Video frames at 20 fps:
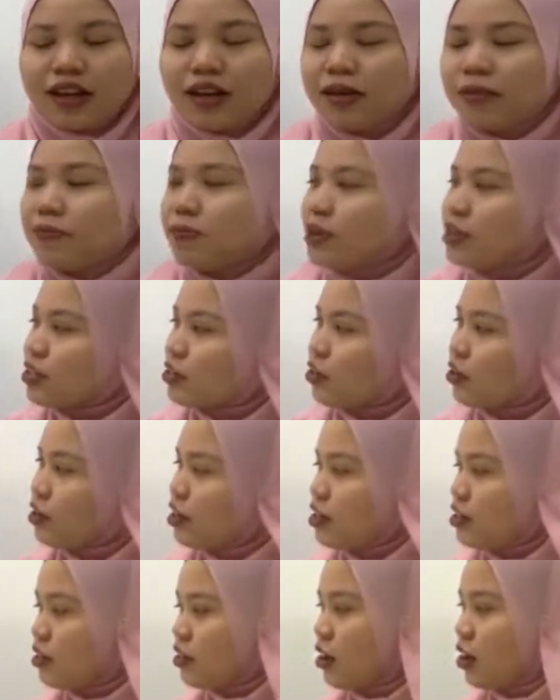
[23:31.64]
Based on
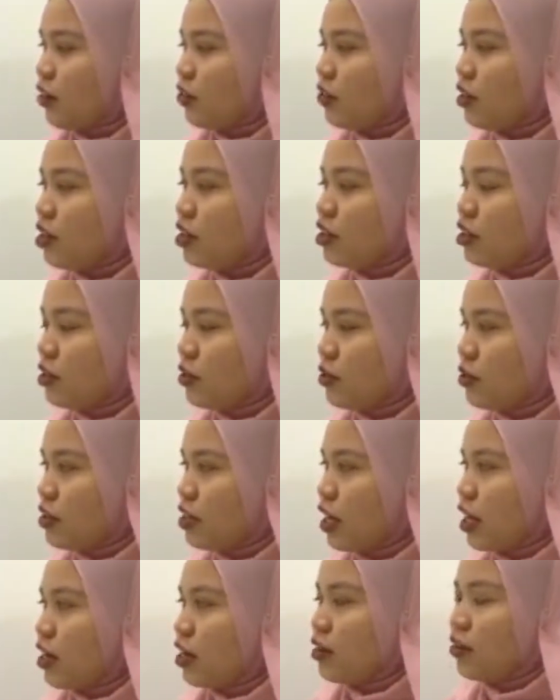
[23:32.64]
this graph, it shows
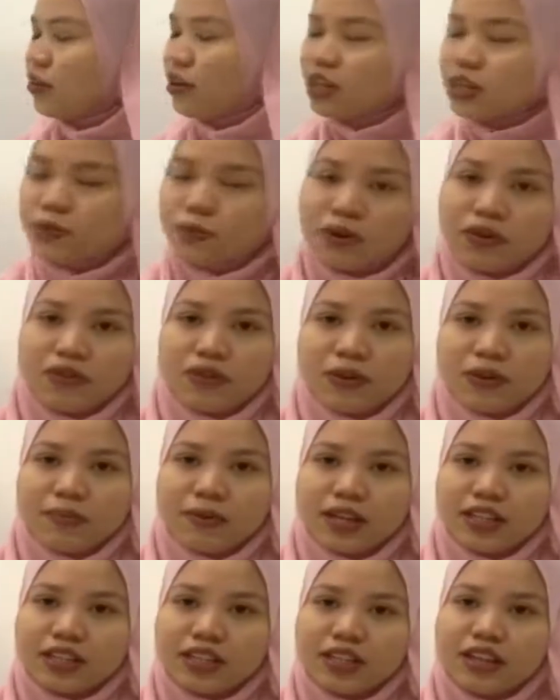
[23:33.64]
that the gross profit
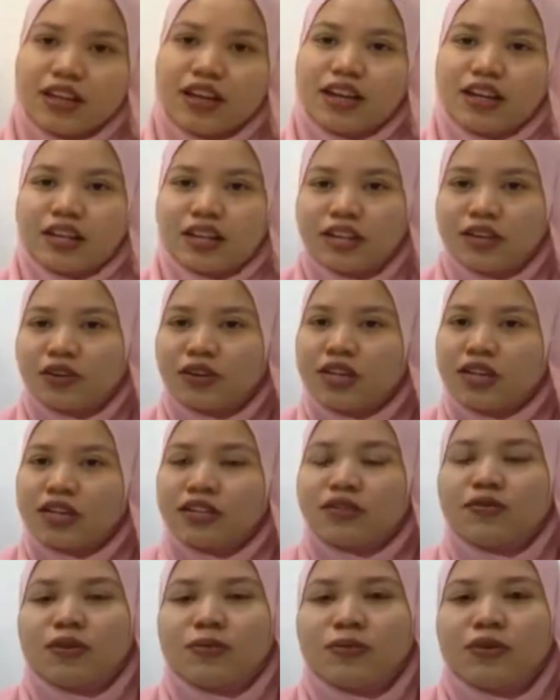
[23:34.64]
margin
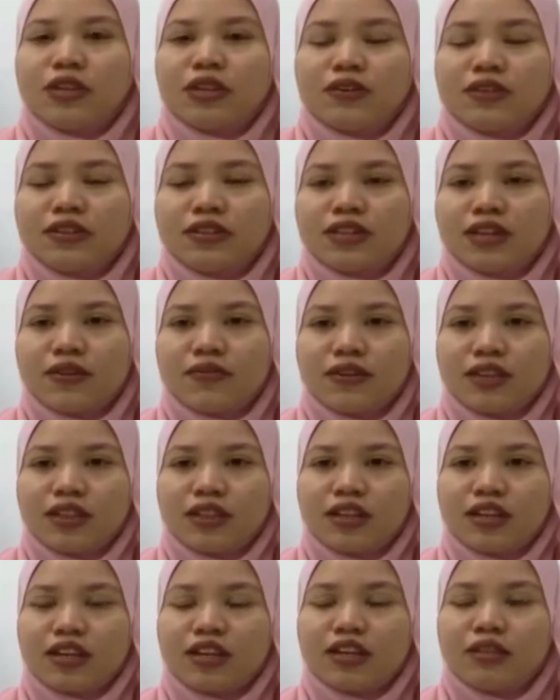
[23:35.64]
decreased from
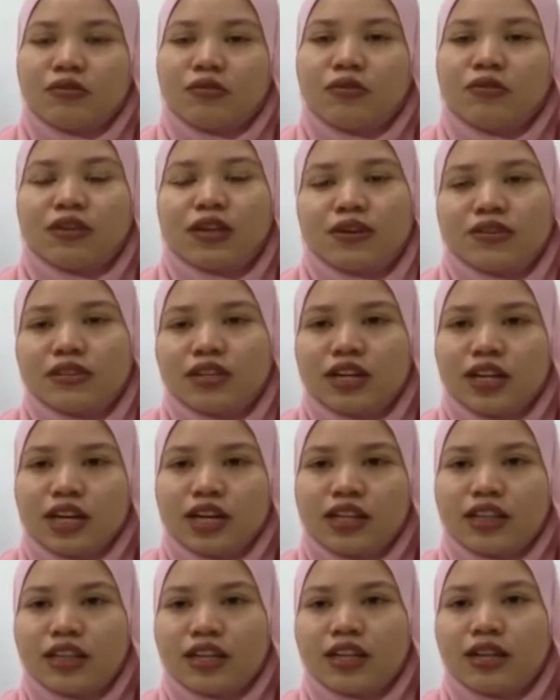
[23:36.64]
2017 to
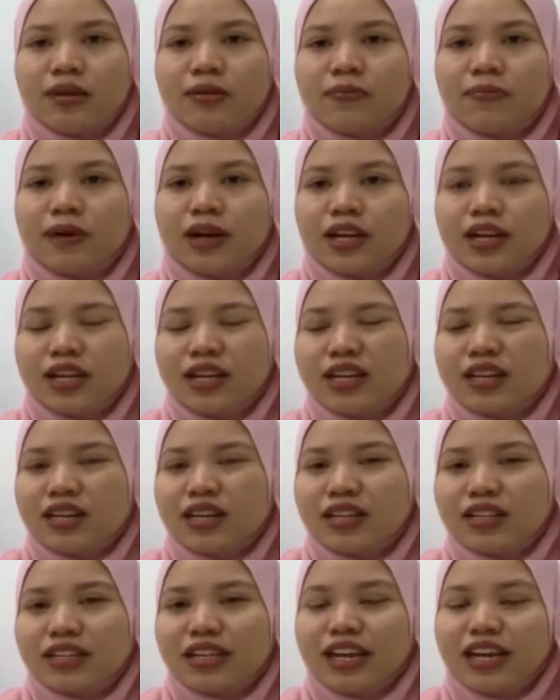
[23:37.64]
2018 but
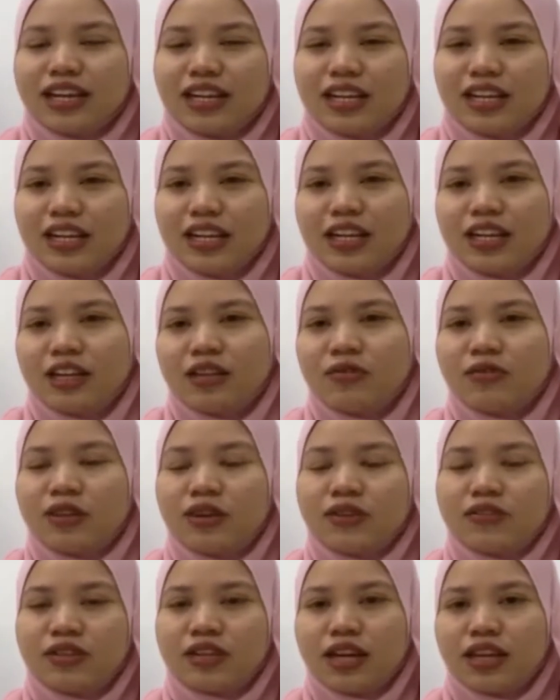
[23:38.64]
increased slightly in
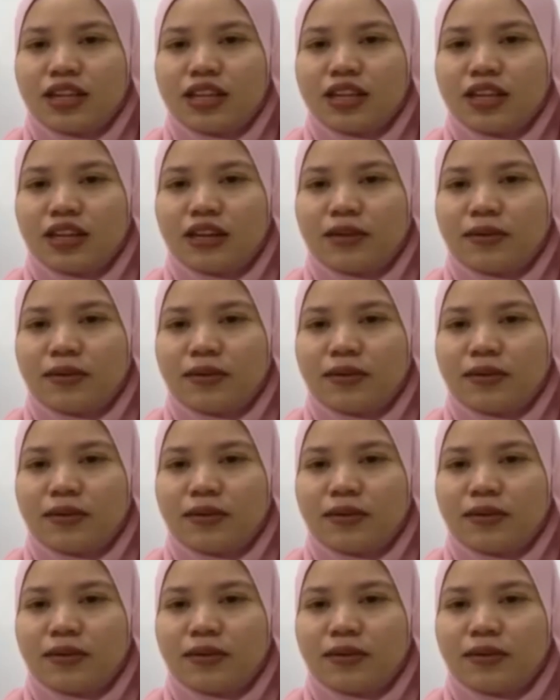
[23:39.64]
2019.